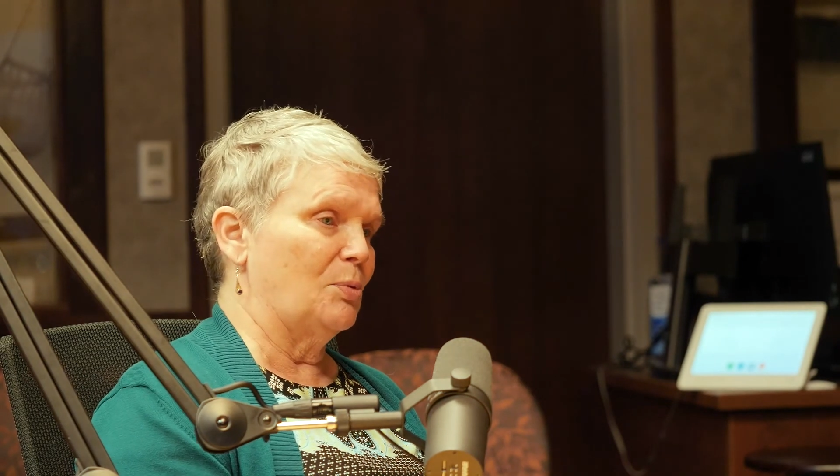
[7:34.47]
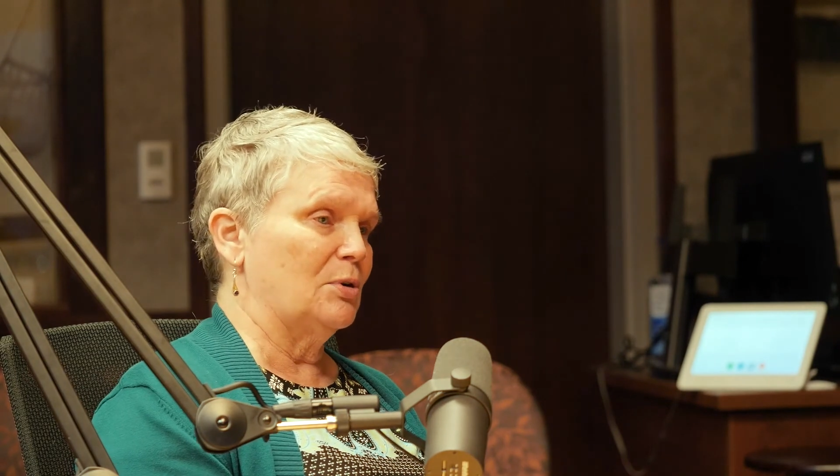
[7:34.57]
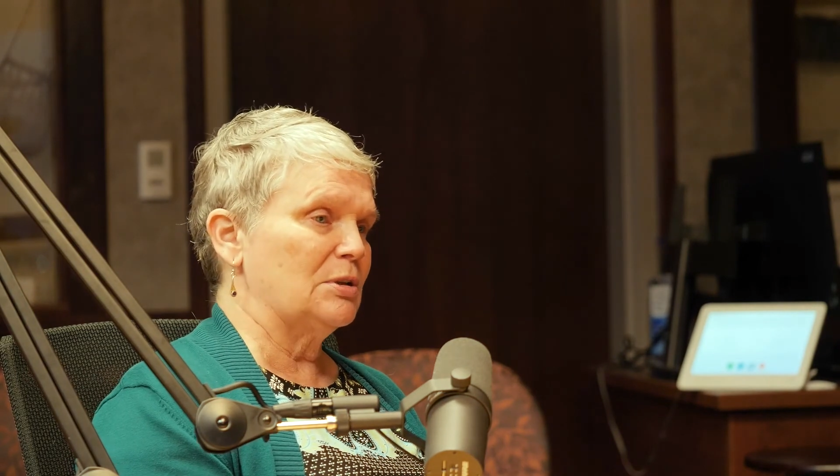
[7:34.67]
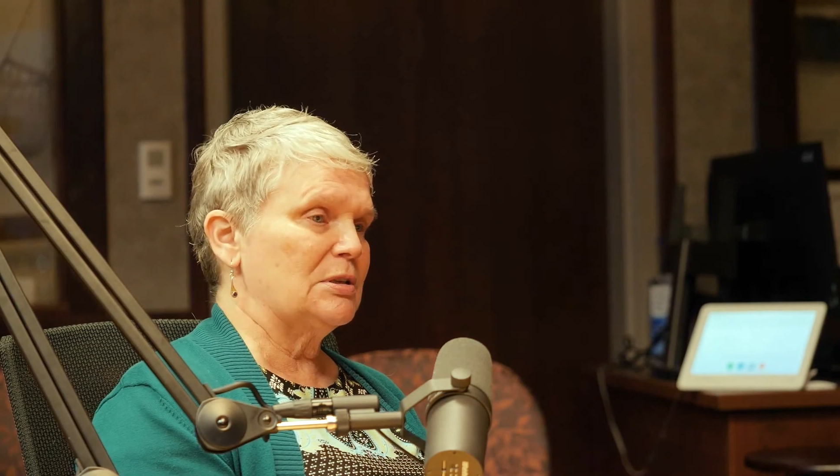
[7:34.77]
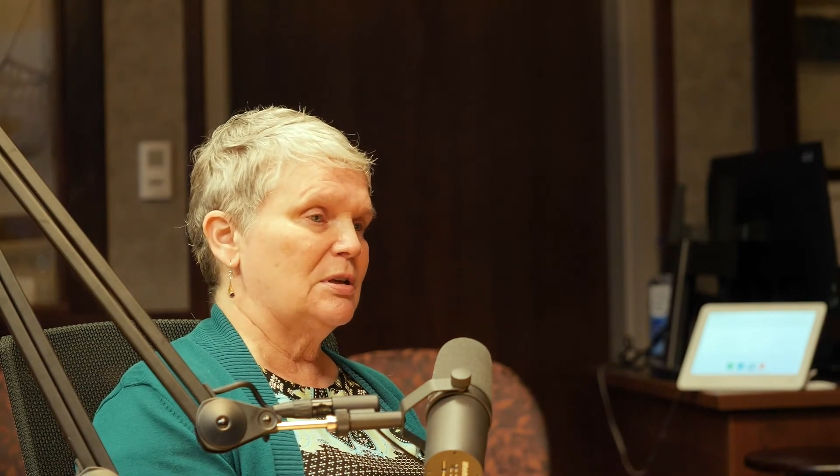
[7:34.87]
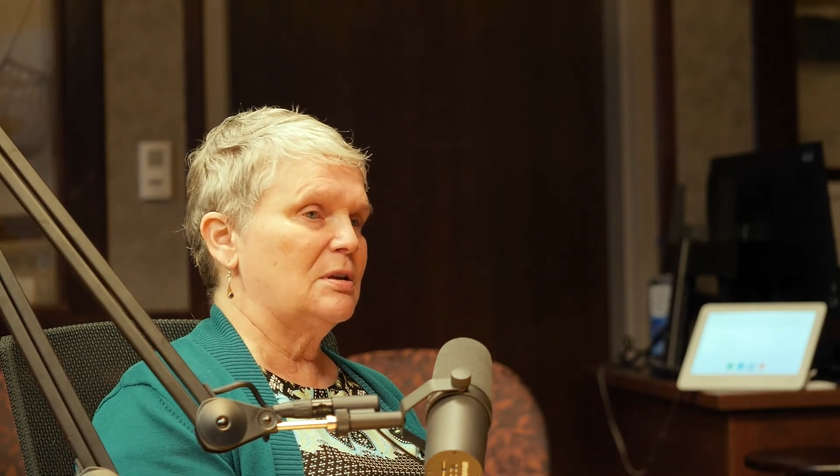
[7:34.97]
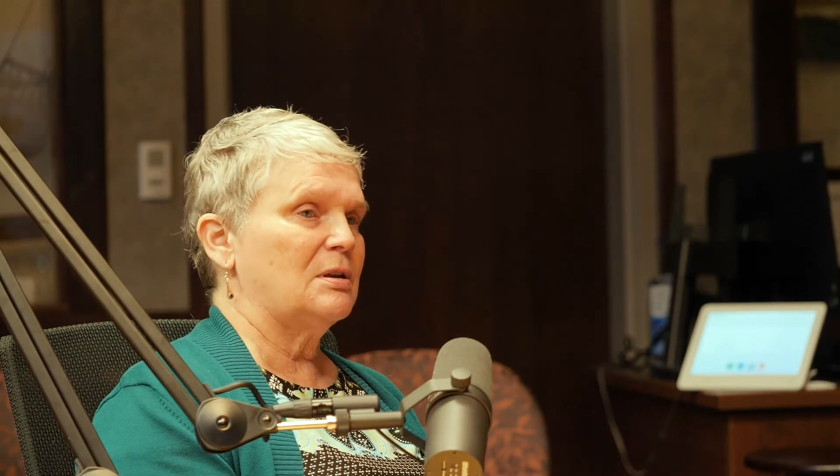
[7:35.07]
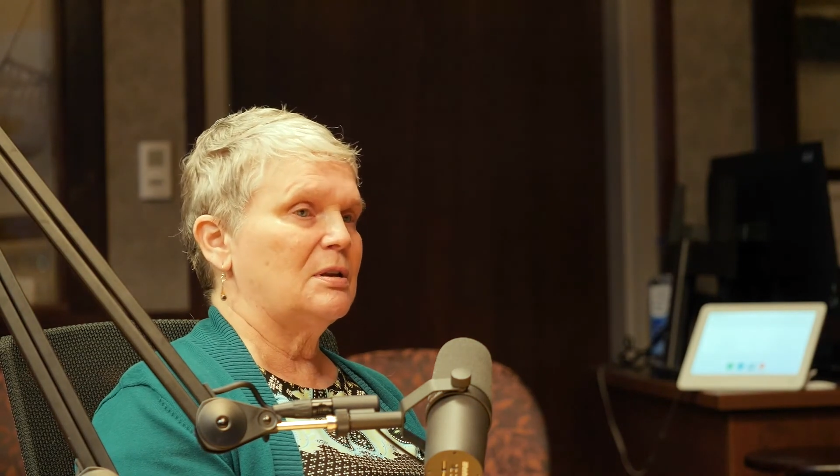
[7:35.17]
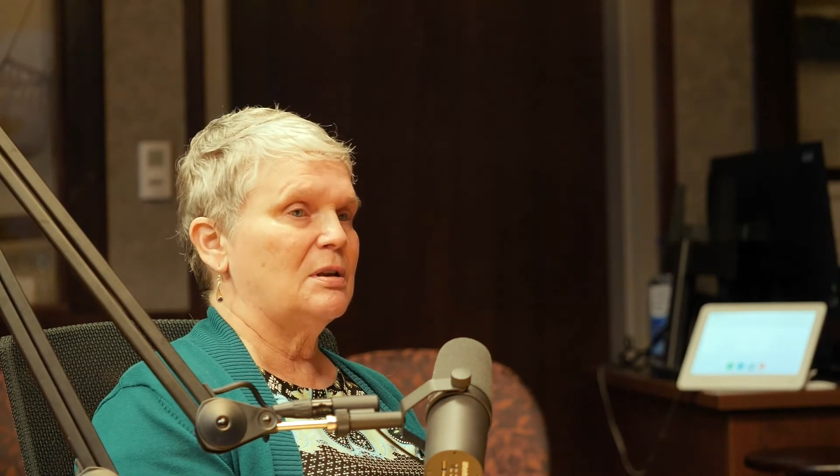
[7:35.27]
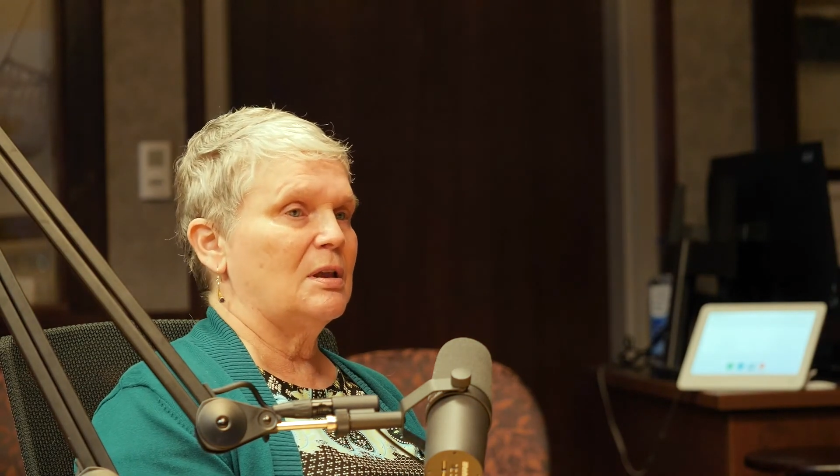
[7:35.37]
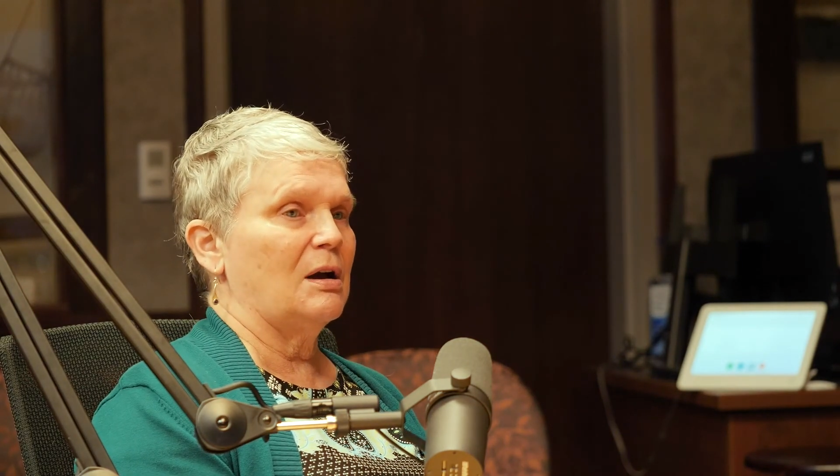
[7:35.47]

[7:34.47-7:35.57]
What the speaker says: person